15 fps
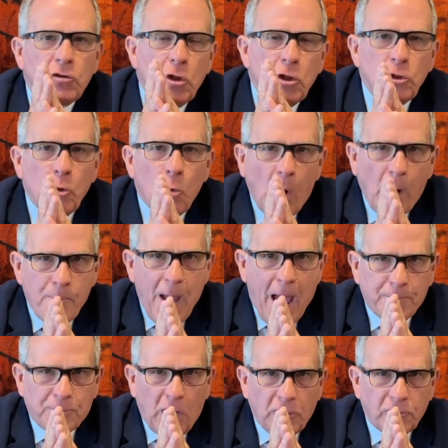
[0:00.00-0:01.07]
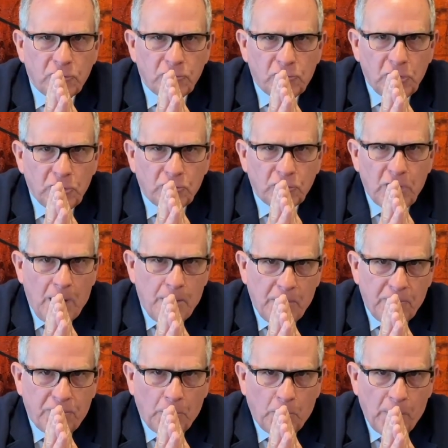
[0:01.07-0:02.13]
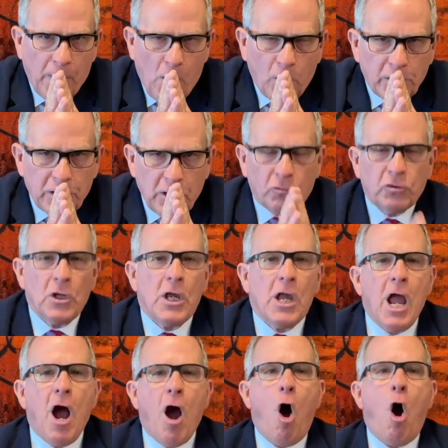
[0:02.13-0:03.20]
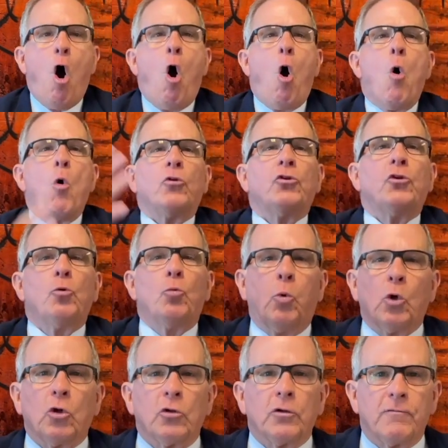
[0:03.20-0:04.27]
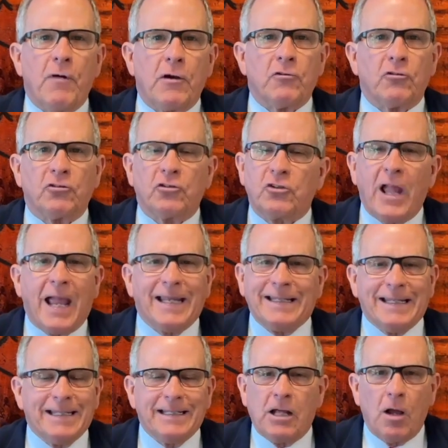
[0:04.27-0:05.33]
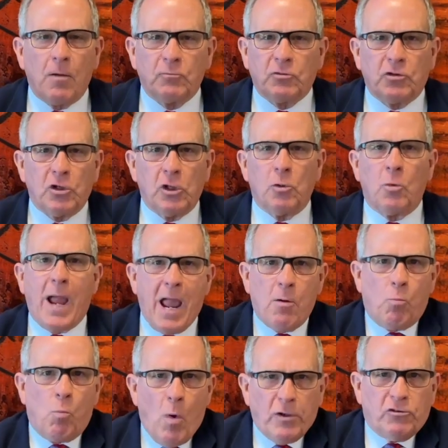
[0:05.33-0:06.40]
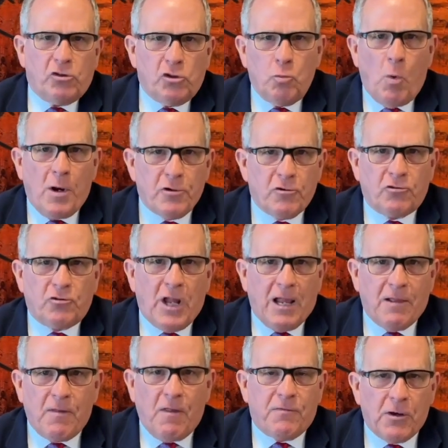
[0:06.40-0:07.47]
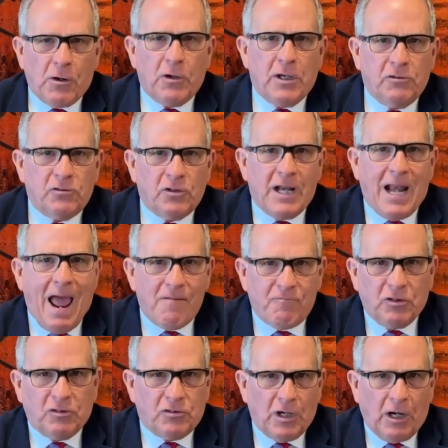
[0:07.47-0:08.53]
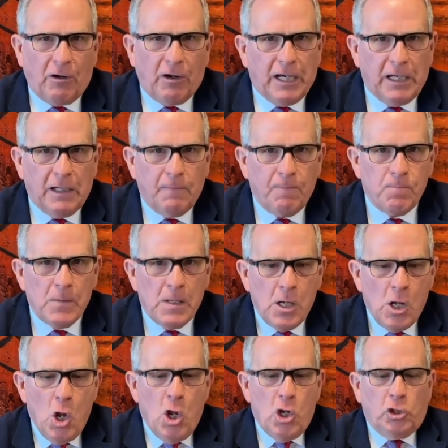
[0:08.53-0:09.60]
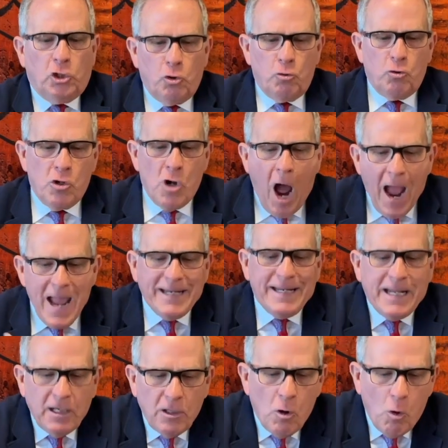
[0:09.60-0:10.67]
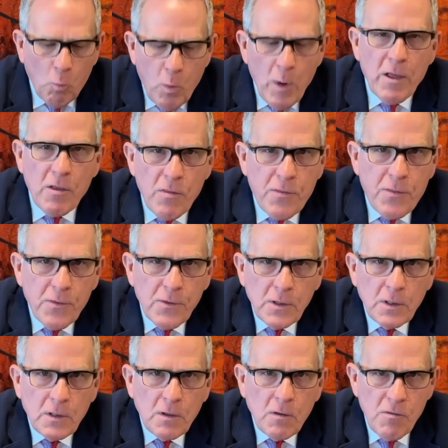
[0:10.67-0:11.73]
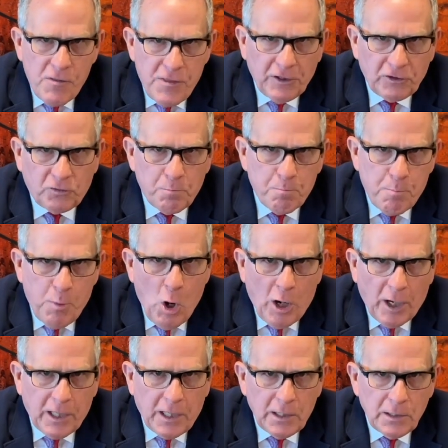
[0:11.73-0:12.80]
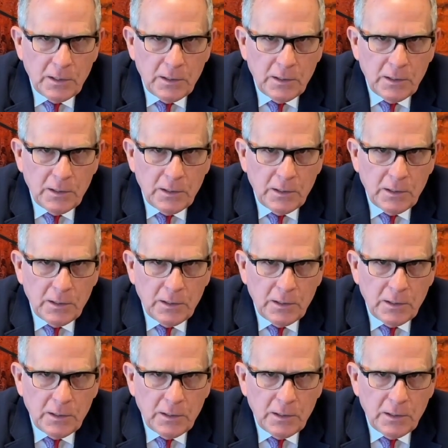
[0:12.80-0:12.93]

you are baptized in Jesus' name and filled with the Holy Ghost, a whole new world of understanding comes to you. And once you understand that there is an adversary, uniting with this book,